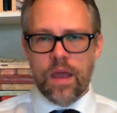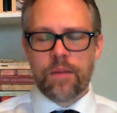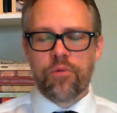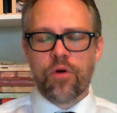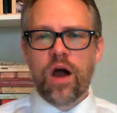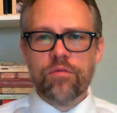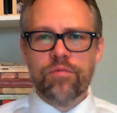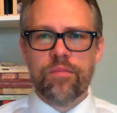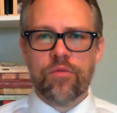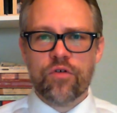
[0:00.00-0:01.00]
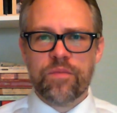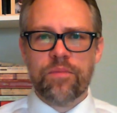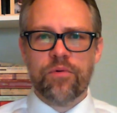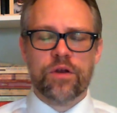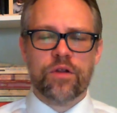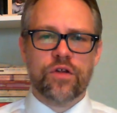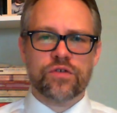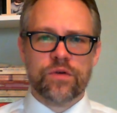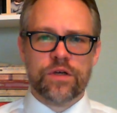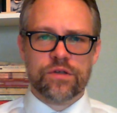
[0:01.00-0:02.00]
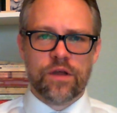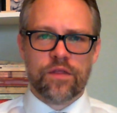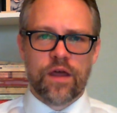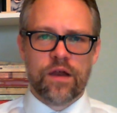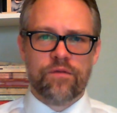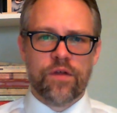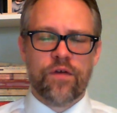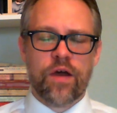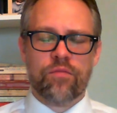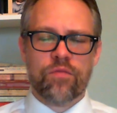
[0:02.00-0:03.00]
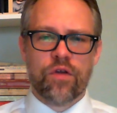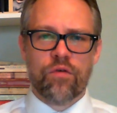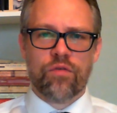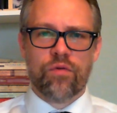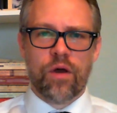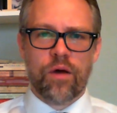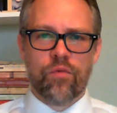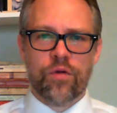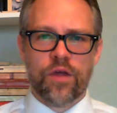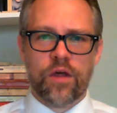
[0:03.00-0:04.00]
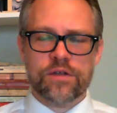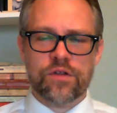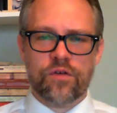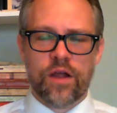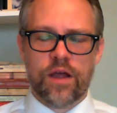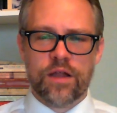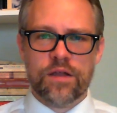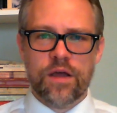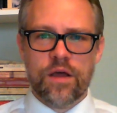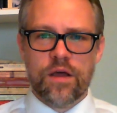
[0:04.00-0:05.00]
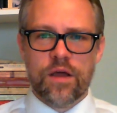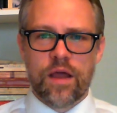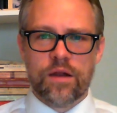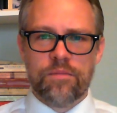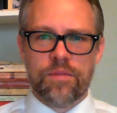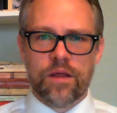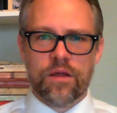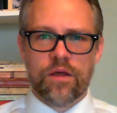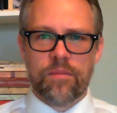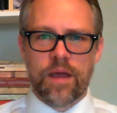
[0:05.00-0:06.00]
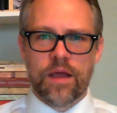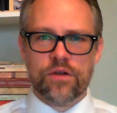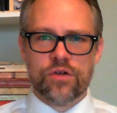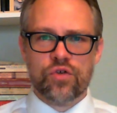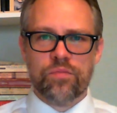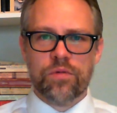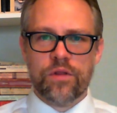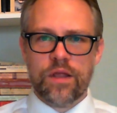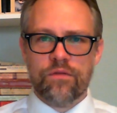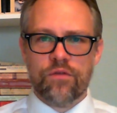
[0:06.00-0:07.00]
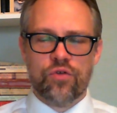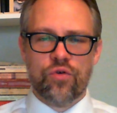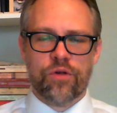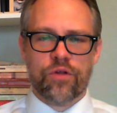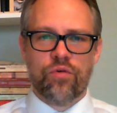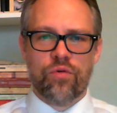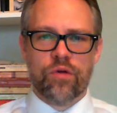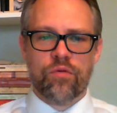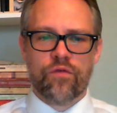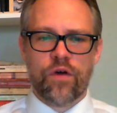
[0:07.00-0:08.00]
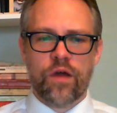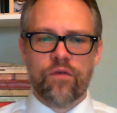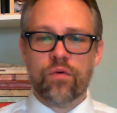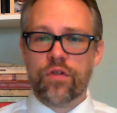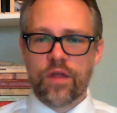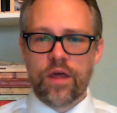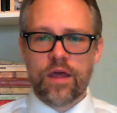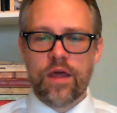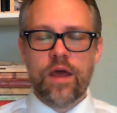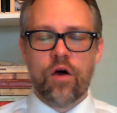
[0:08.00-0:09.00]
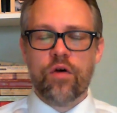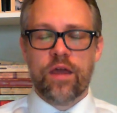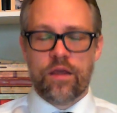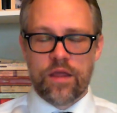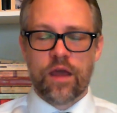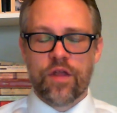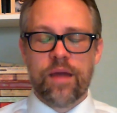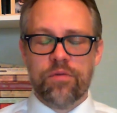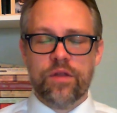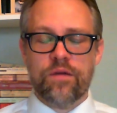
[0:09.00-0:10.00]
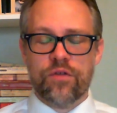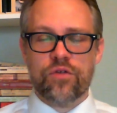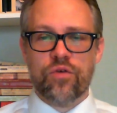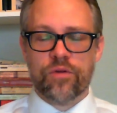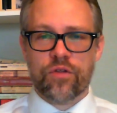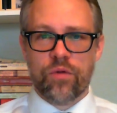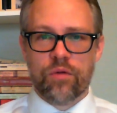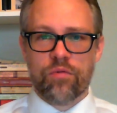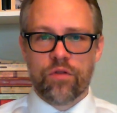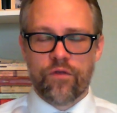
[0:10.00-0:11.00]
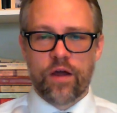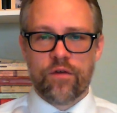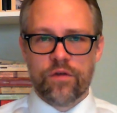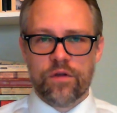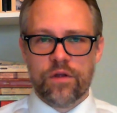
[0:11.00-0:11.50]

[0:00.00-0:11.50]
And probably most people in a situation like that, if they found themselves with a gun to their head and being commanded to believe that 2 + 2 = 5, will say, okay, yes, I believe that 2 + 2 = 5,